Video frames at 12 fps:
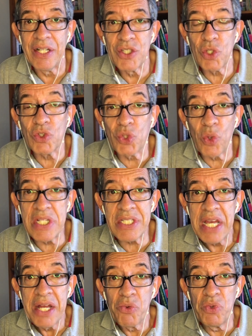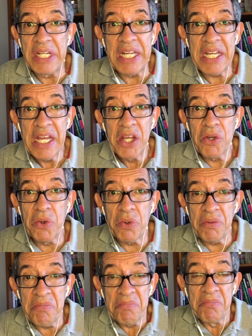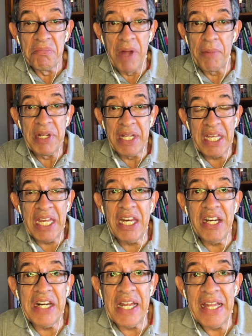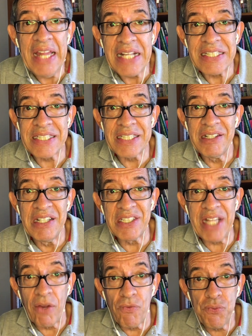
So students really couldn't, care less. It's like